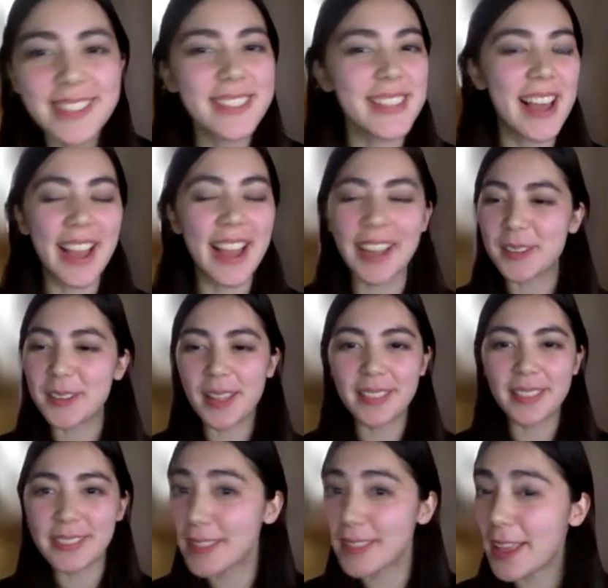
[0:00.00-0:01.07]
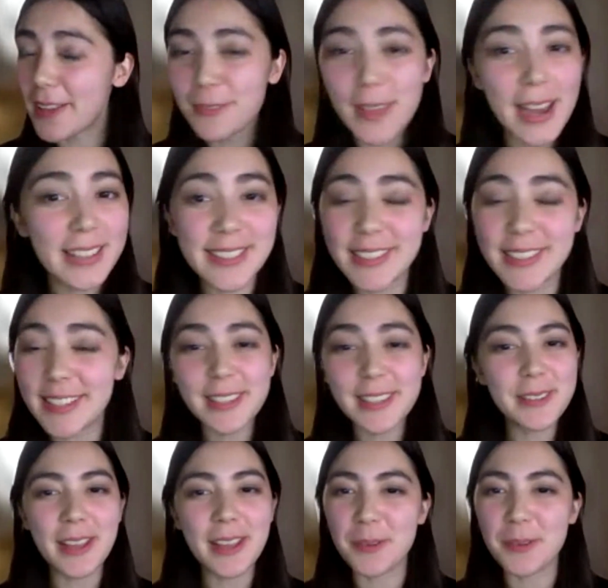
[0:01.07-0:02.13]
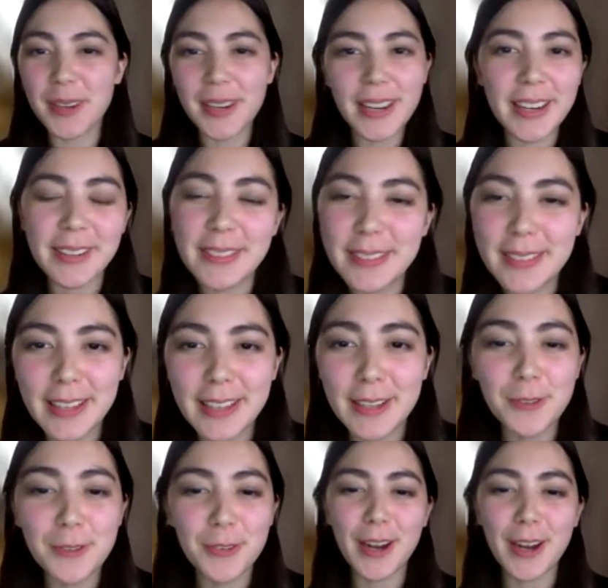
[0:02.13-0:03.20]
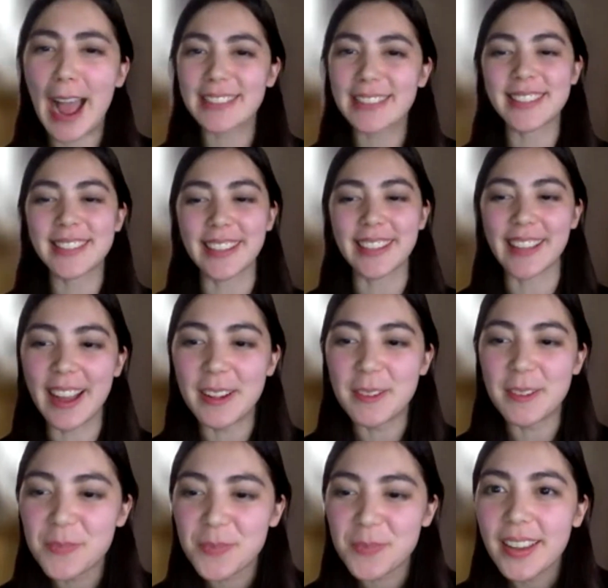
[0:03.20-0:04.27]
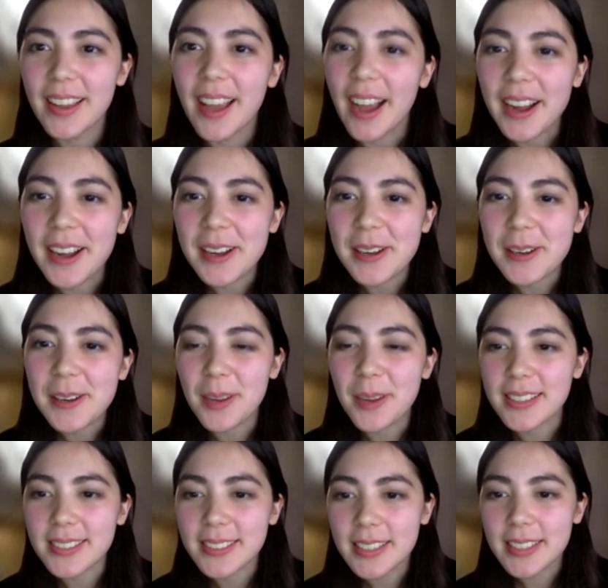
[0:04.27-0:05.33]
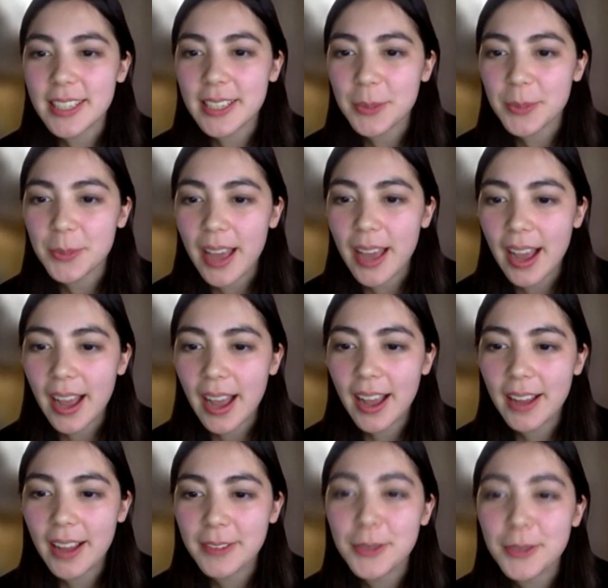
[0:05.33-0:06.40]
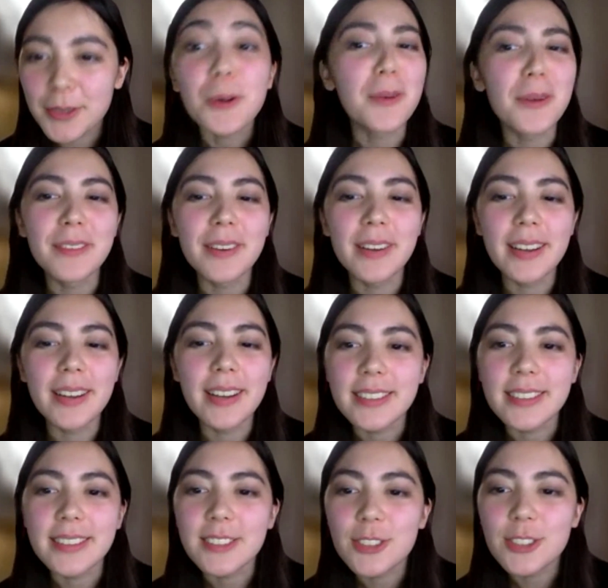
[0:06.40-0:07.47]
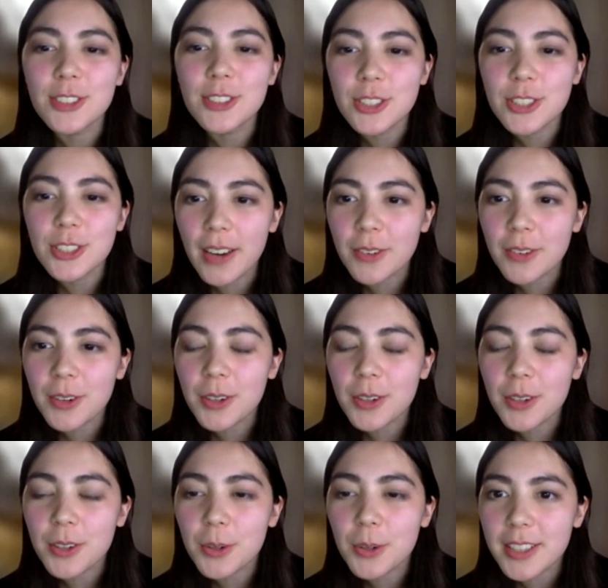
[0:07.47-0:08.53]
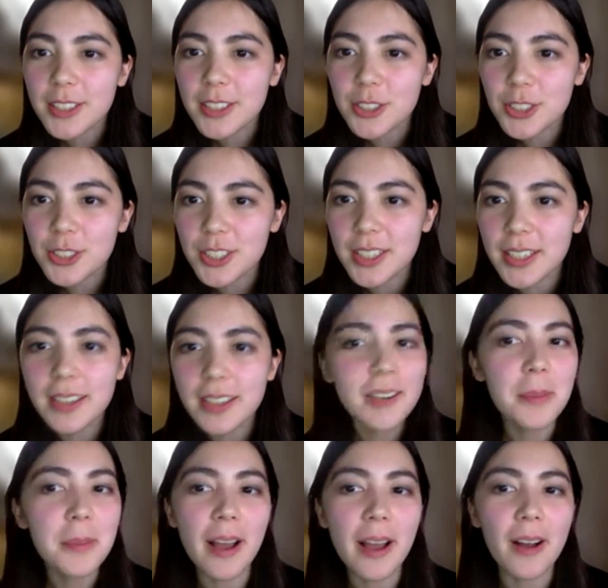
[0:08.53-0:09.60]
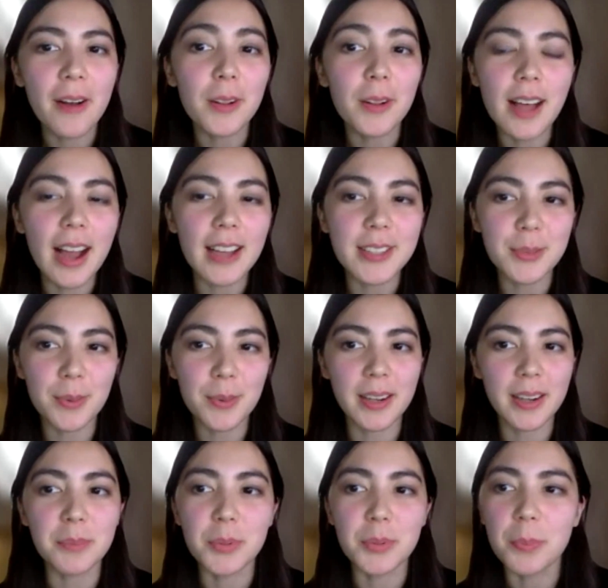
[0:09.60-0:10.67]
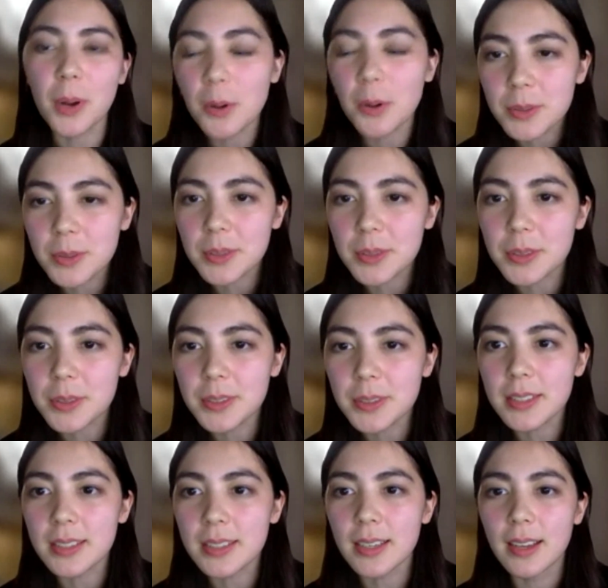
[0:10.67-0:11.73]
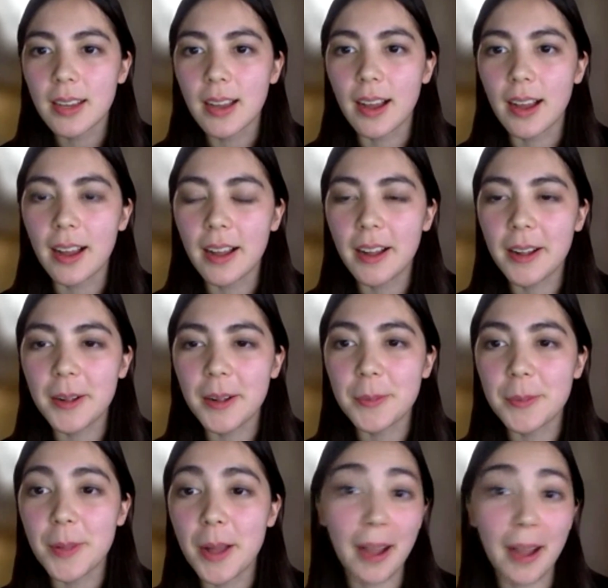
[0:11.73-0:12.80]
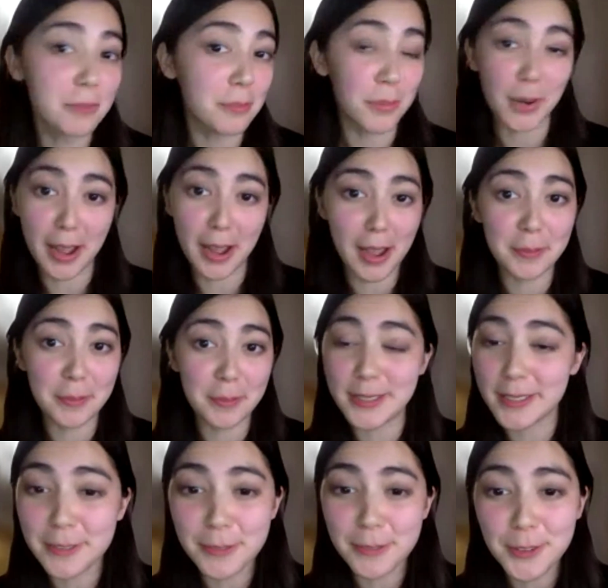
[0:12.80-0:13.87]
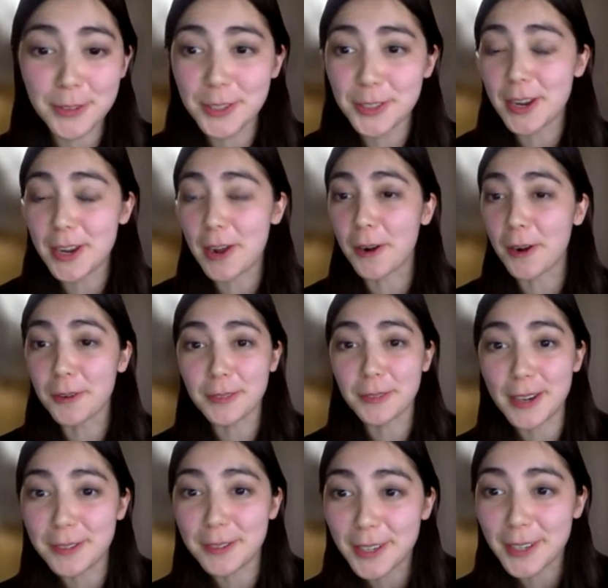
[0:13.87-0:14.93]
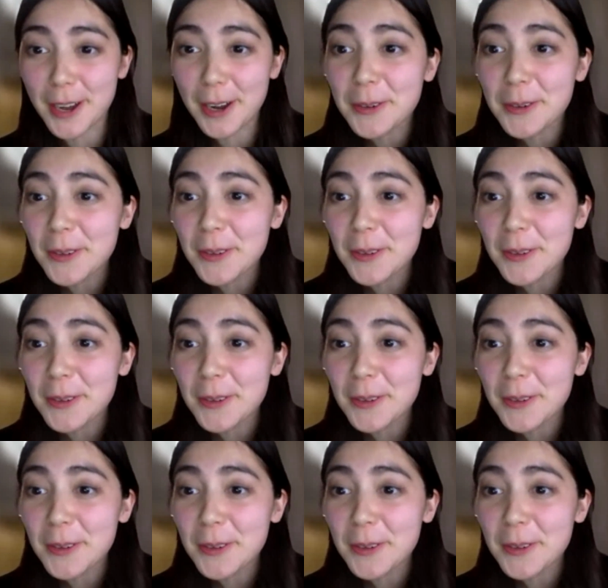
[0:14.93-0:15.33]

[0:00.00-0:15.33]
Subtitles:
like if that's needed, thank you for asking that. I see we have a general question about class writing proposals. Perhaps in the future, hope you never know.